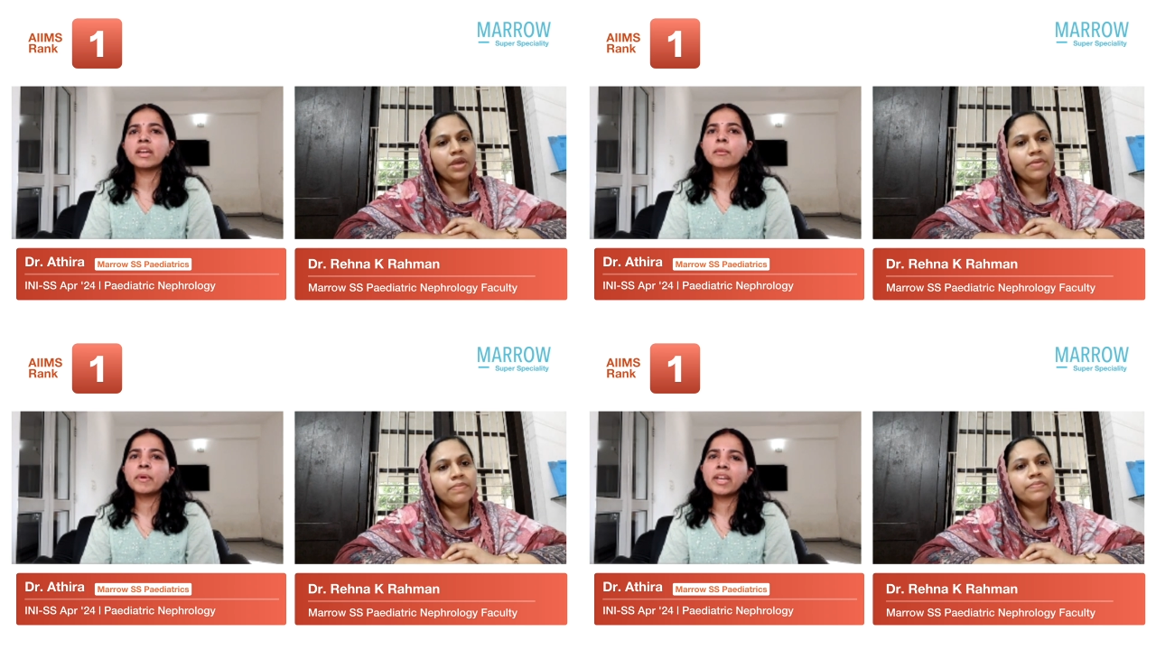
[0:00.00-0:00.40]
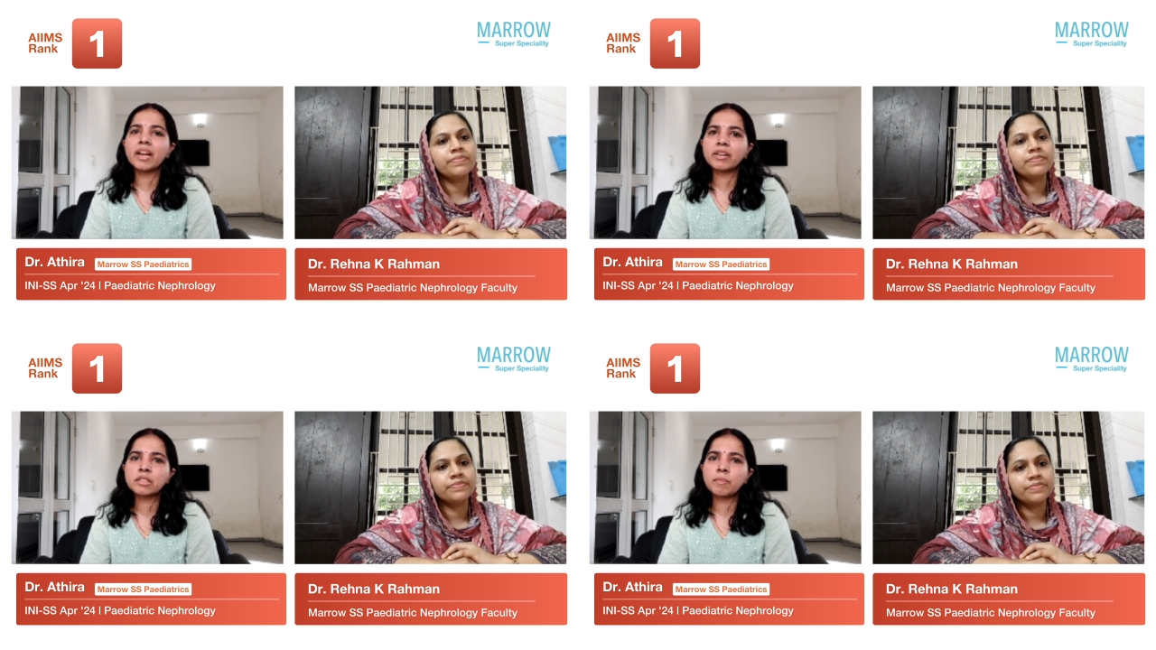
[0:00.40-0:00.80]
Speaker 1: General
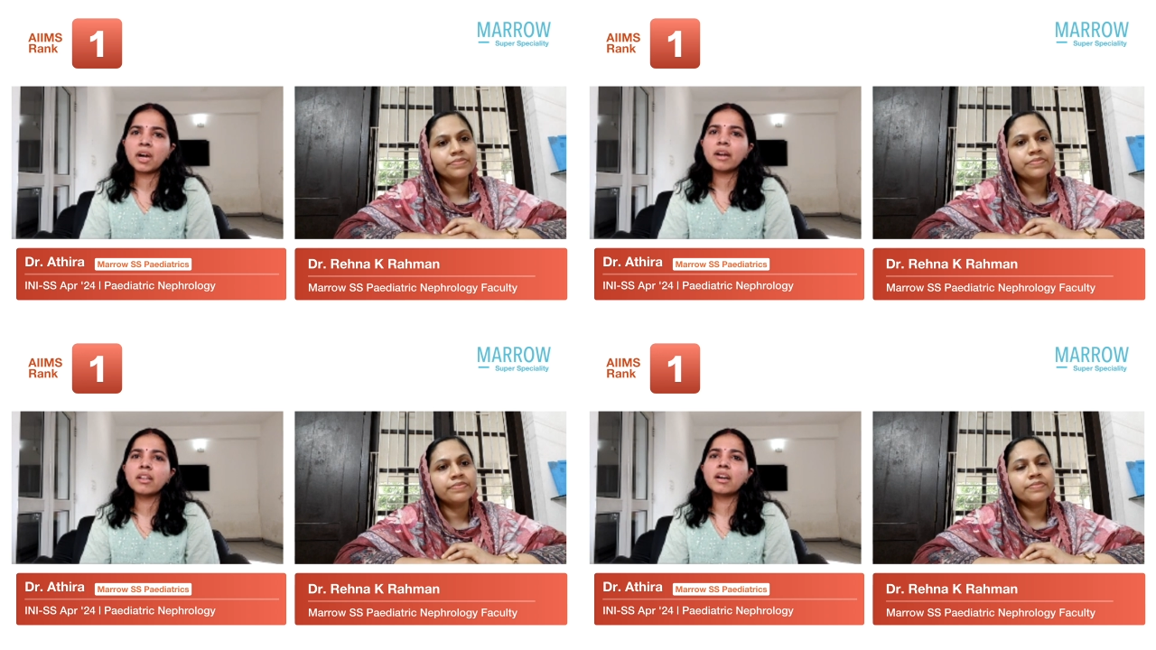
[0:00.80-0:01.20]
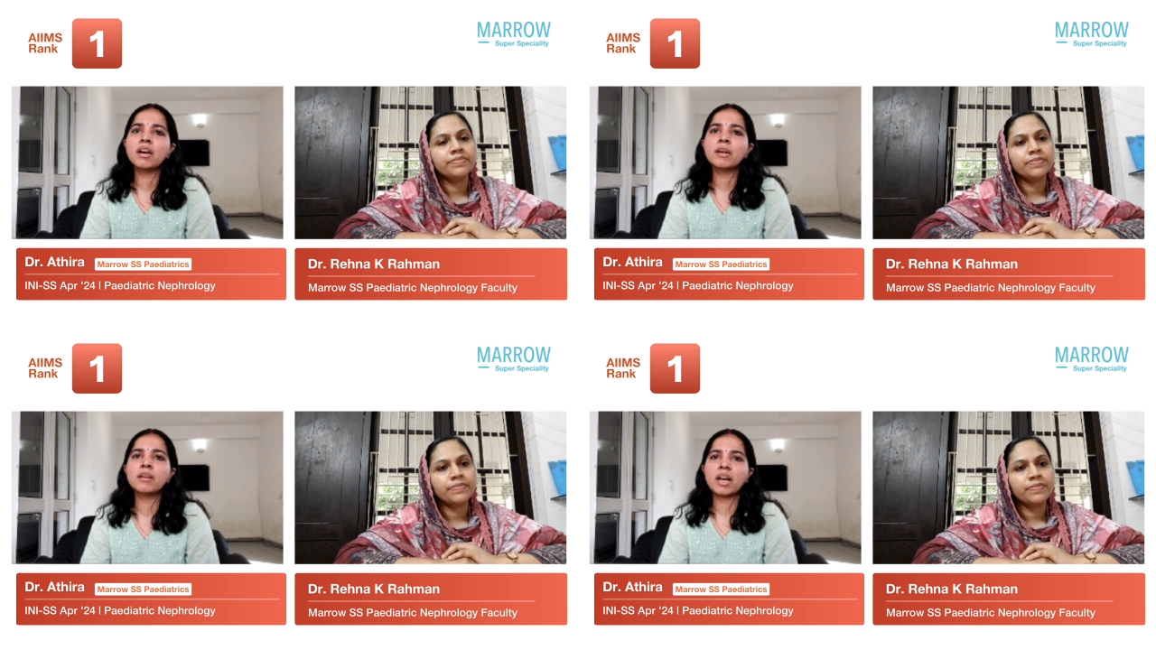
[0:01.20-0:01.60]
pediatric part, a
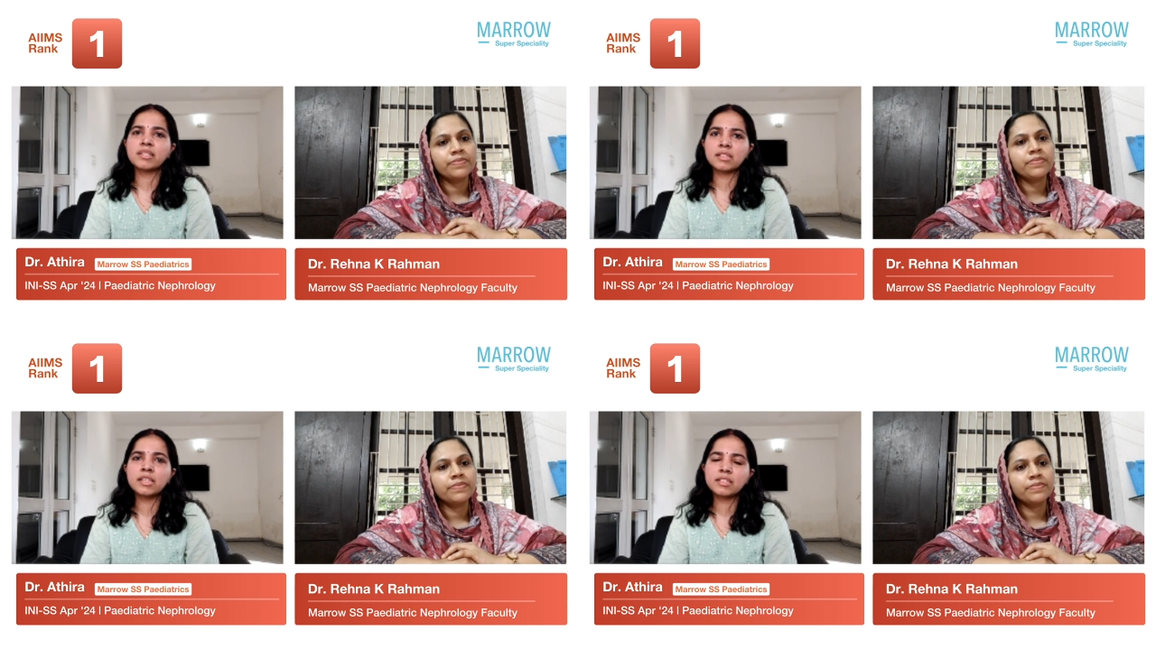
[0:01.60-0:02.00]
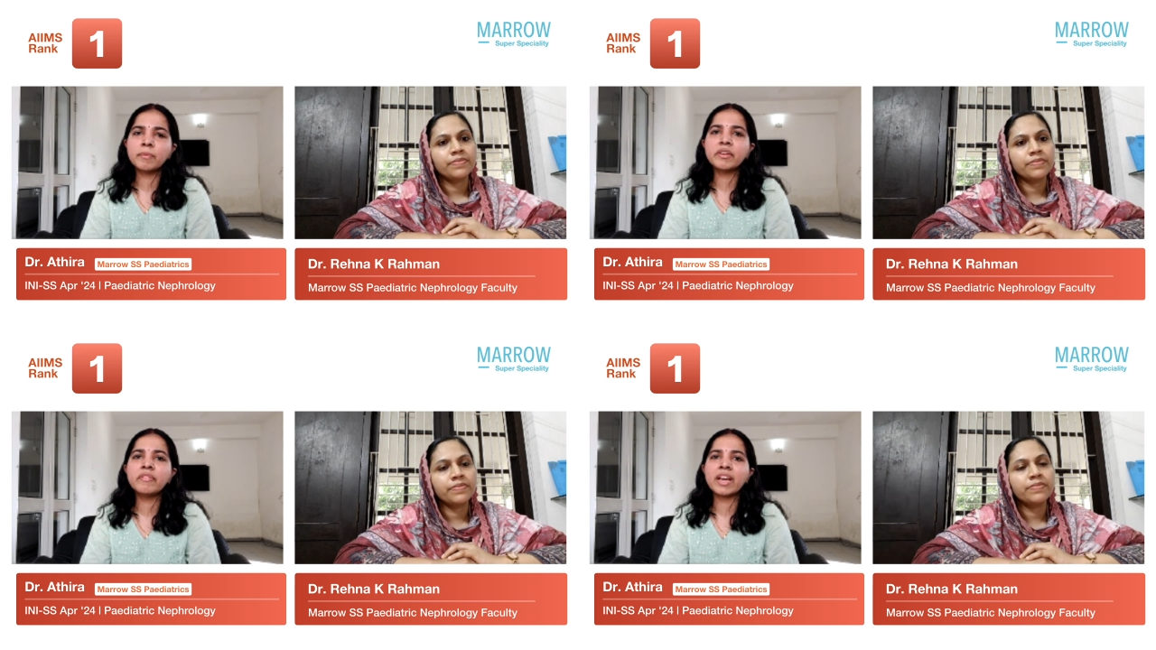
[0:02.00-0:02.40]
uh, little
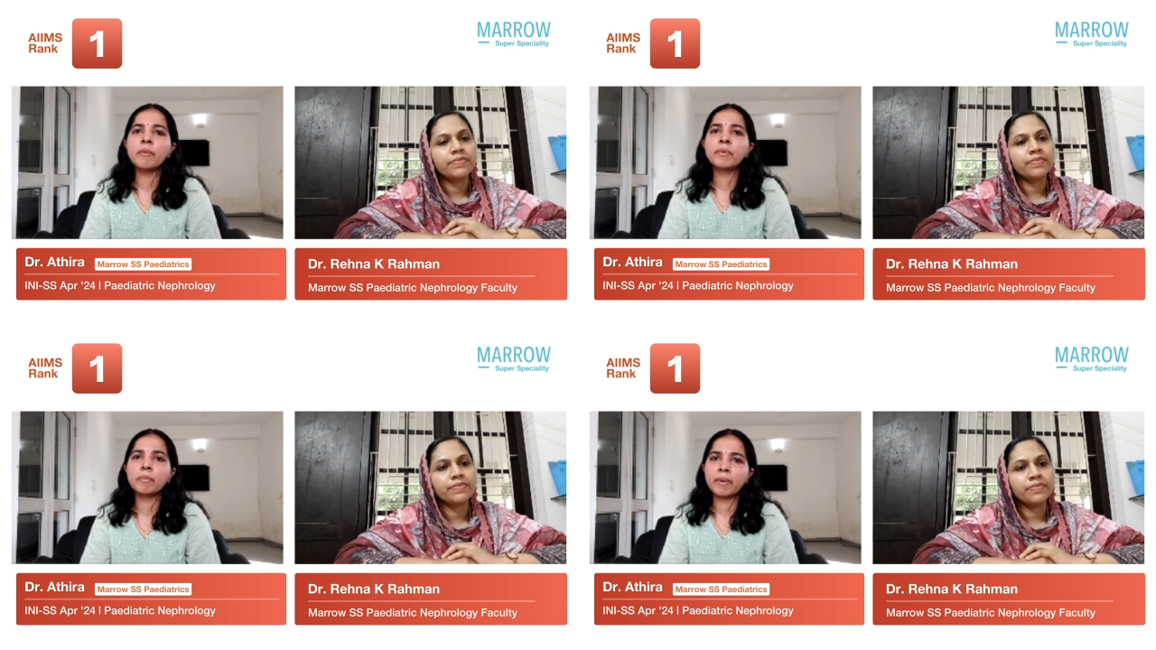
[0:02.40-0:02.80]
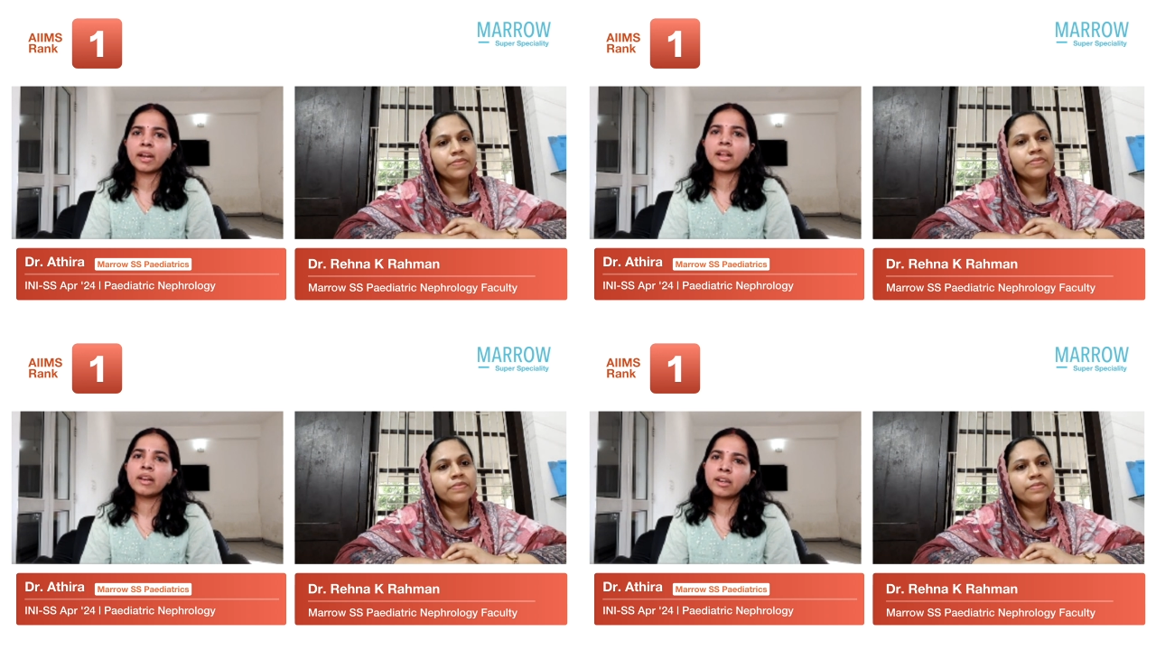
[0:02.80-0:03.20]
bit we have
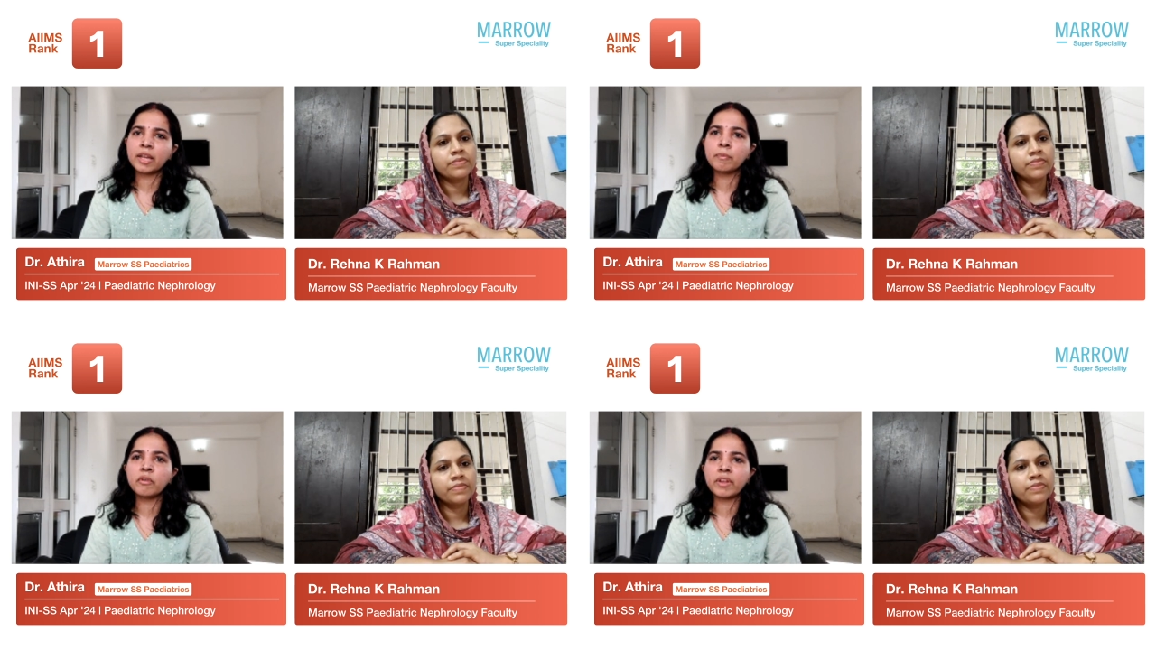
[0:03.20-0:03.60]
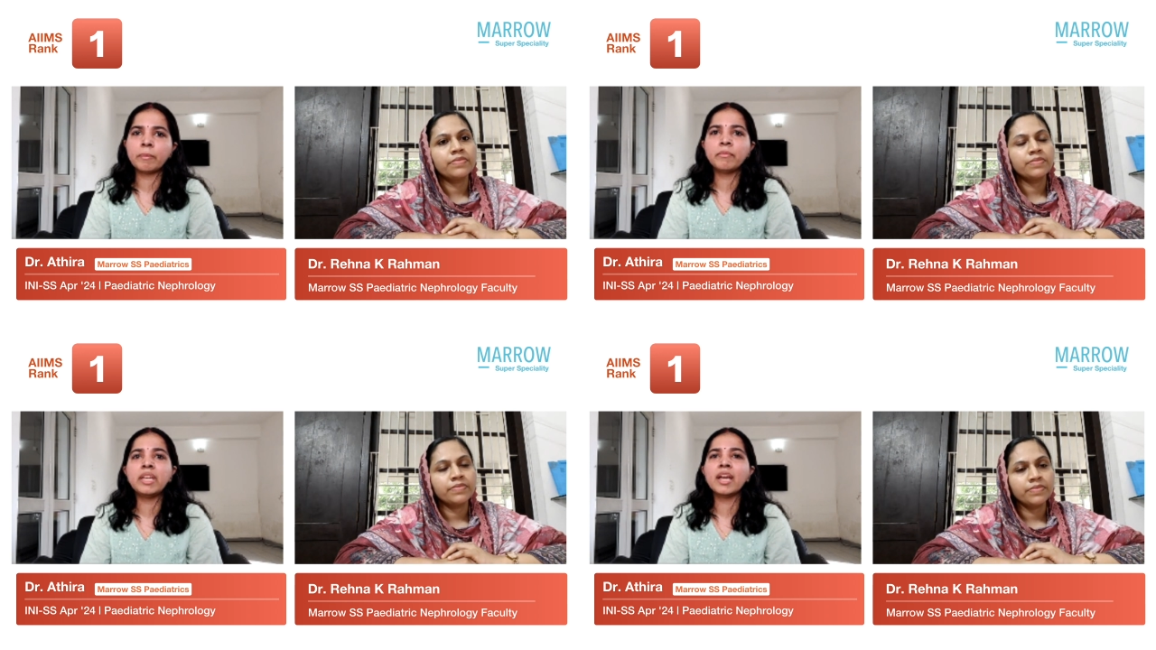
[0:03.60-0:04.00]
prepared at the time of
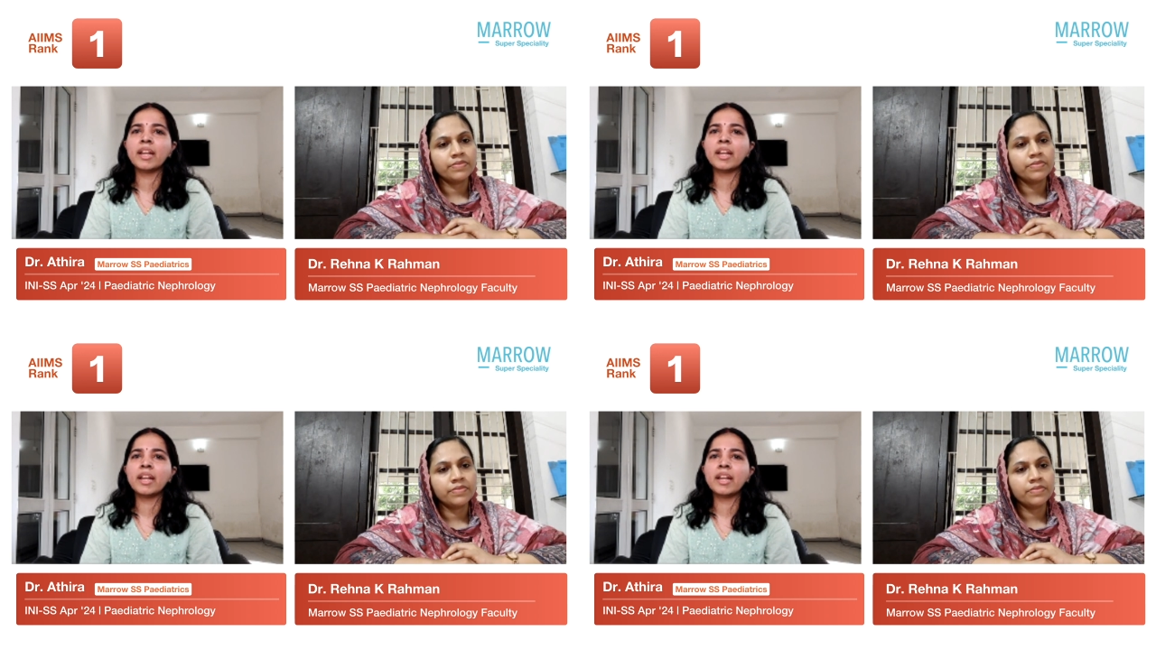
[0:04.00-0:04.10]
MD,